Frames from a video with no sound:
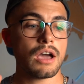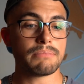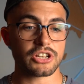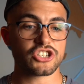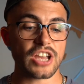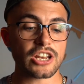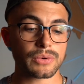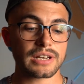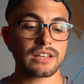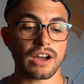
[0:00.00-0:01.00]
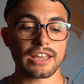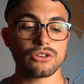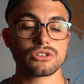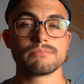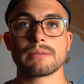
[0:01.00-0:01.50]
but genuinely I
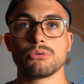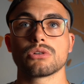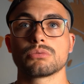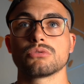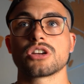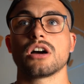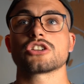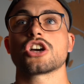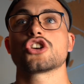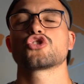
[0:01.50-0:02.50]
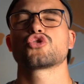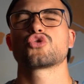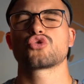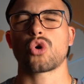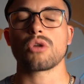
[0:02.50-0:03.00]
use my portable charger
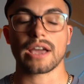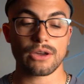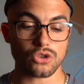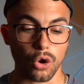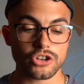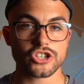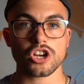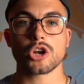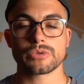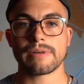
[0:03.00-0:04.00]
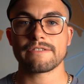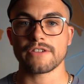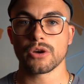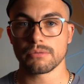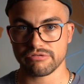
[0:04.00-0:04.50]
so, like, it was on charge with my
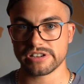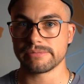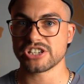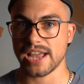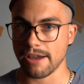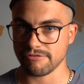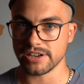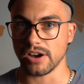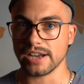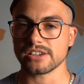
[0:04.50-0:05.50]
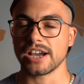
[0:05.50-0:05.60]
phone pretty much every night.